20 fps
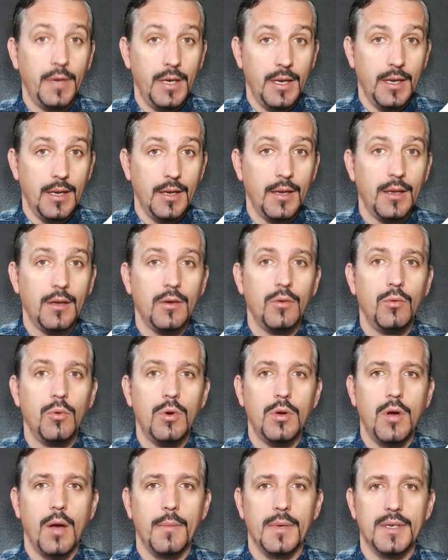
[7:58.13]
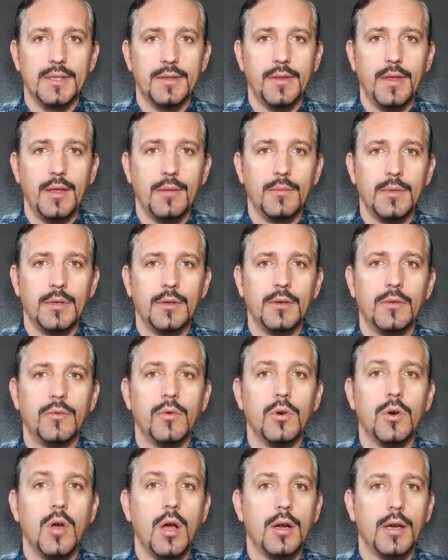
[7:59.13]
free WooCommerce theme
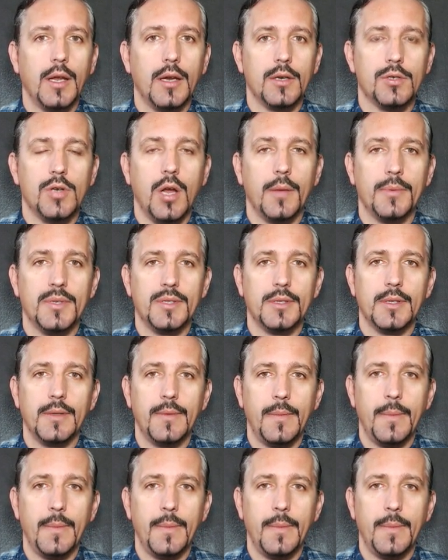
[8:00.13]
for online shops,